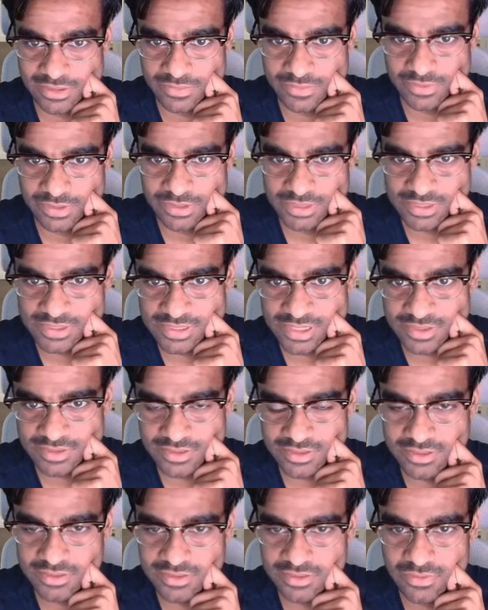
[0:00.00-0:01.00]
which
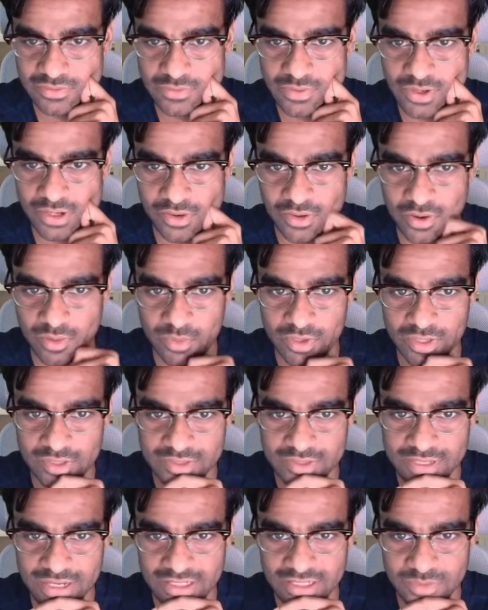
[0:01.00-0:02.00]
is quite common in
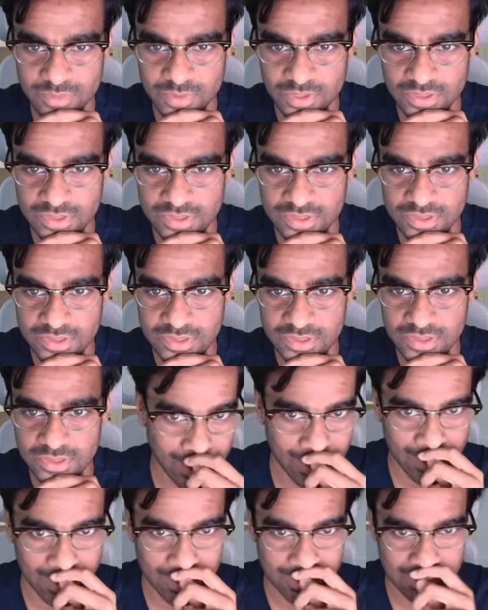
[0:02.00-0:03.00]
textbooks.
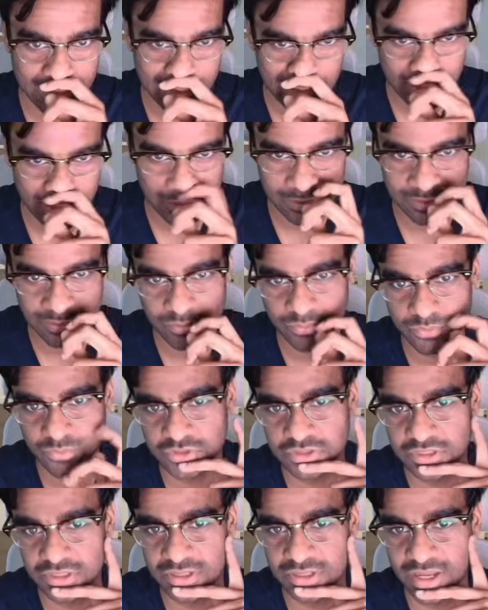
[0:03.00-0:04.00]
And
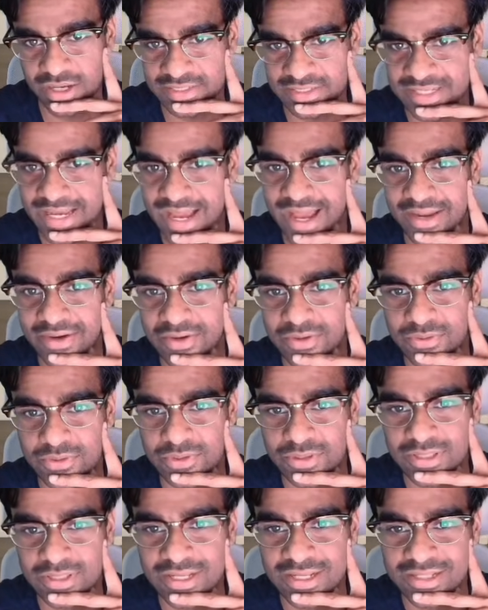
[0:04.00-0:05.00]
would you like to
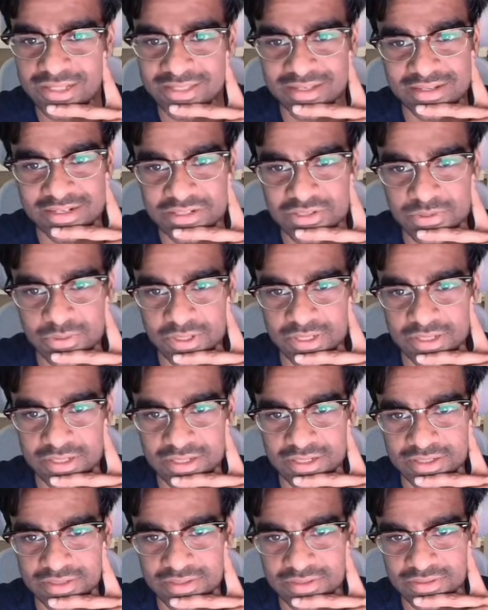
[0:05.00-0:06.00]
handle the initial
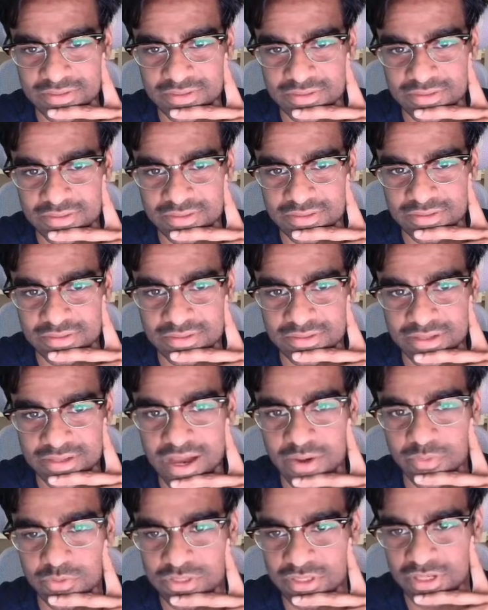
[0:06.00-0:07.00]
conditions? How
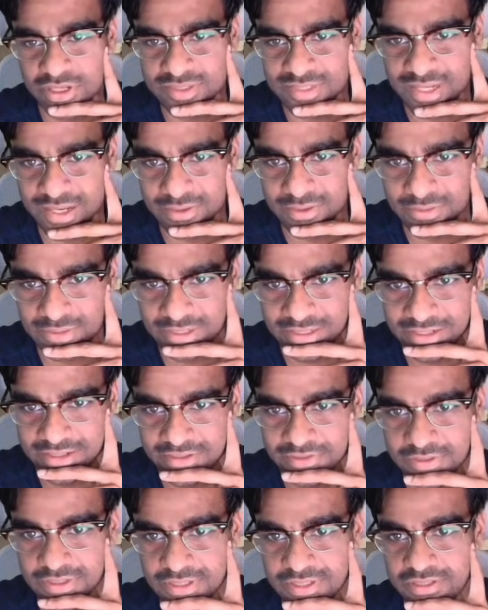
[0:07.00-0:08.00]
would you like to handle the
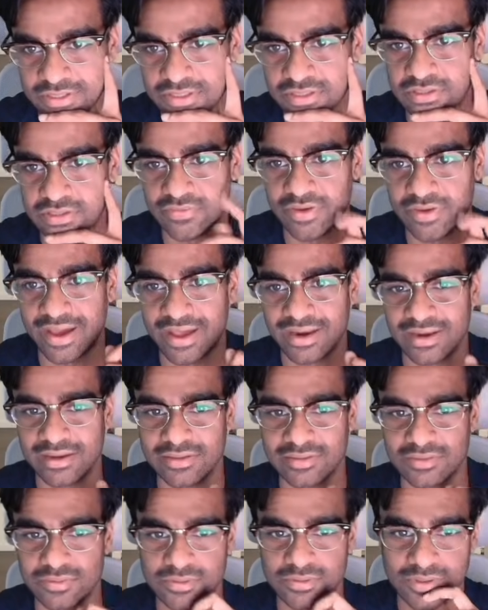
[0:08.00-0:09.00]
initial conditions for
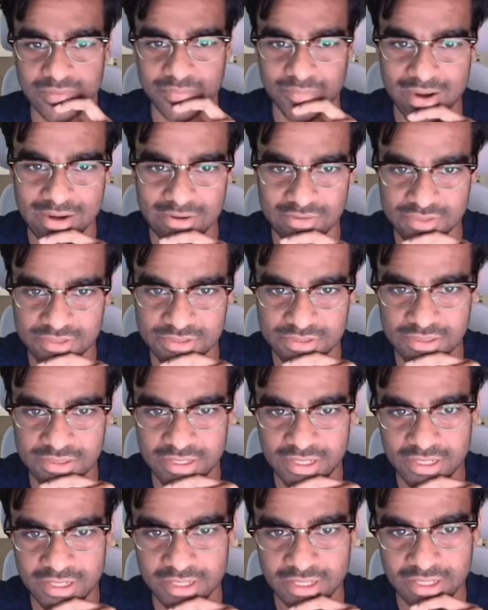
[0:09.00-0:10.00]
analytical comparison?
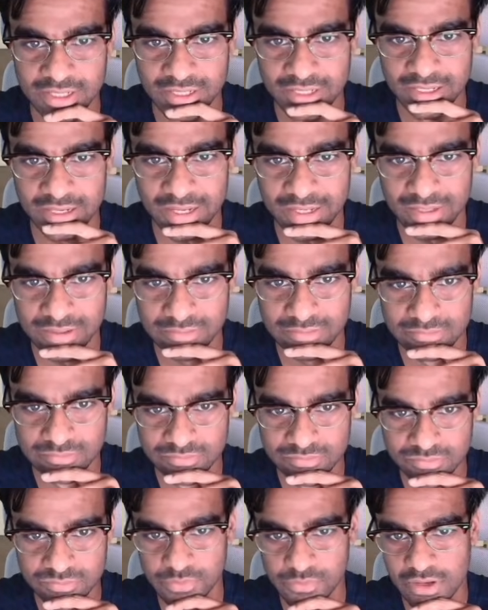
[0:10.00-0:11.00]

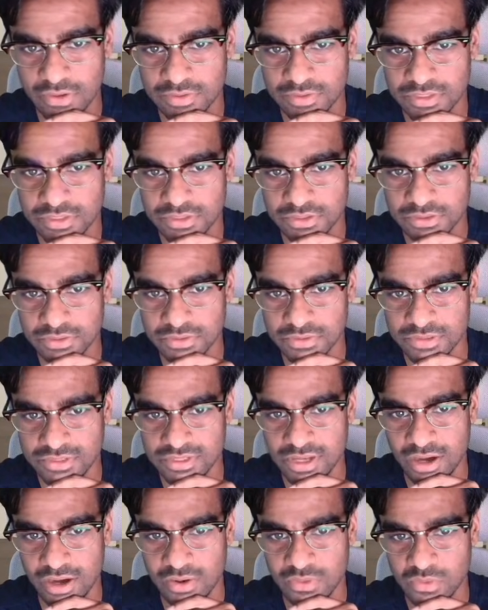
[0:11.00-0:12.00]
I'm going to
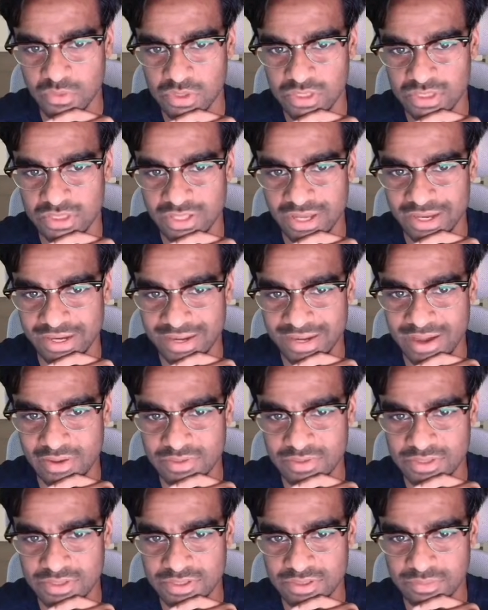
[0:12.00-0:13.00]
start with a
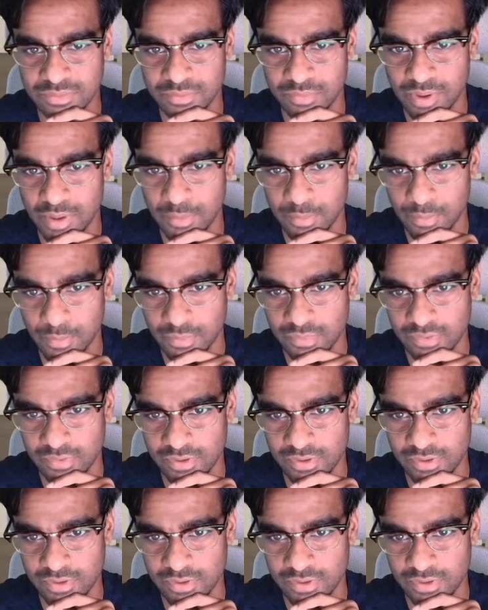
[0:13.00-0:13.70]
Gaussian bump,